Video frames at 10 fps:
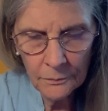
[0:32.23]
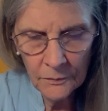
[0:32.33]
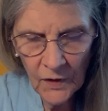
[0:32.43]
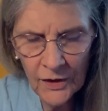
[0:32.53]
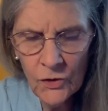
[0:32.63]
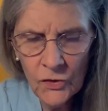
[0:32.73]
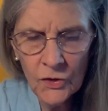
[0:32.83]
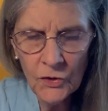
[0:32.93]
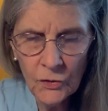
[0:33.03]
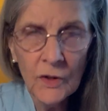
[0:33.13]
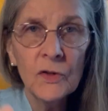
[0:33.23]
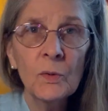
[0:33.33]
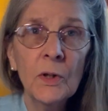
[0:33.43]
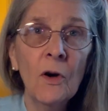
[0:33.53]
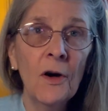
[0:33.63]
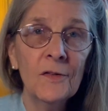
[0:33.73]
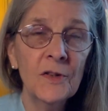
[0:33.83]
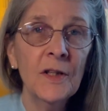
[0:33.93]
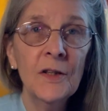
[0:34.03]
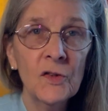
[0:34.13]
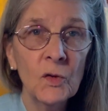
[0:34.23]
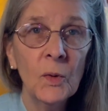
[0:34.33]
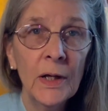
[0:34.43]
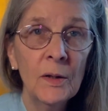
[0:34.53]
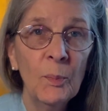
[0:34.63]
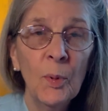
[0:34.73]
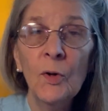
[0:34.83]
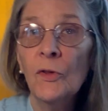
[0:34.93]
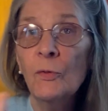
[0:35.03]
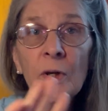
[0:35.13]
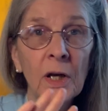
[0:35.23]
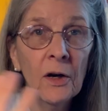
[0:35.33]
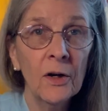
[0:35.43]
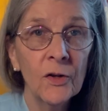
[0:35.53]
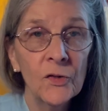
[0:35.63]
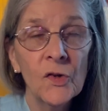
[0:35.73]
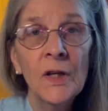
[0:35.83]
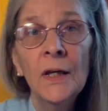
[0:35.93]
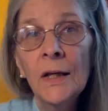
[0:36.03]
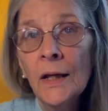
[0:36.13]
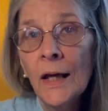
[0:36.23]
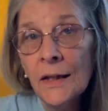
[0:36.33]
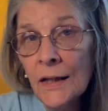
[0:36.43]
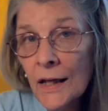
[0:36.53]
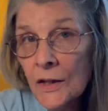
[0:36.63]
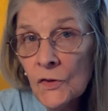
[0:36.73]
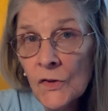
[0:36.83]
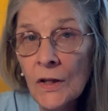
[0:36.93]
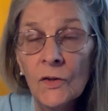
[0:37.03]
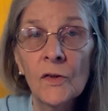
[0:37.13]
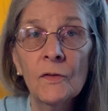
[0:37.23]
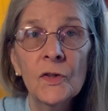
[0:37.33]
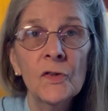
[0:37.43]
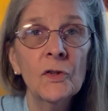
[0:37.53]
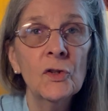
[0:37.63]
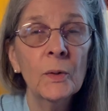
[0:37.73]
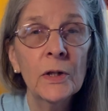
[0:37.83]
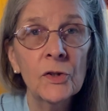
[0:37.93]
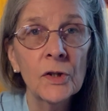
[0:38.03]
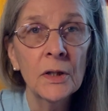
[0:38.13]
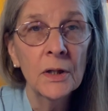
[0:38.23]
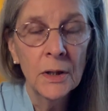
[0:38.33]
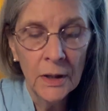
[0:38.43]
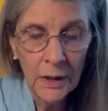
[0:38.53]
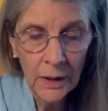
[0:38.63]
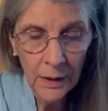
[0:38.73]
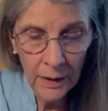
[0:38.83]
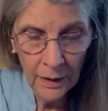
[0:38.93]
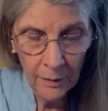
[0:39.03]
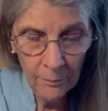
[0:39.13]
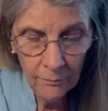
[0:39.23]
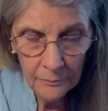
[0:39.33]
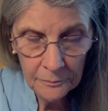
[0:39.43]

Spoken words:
I used to do this one often. It's a way to pull 3 cards and get a sense of a situation. And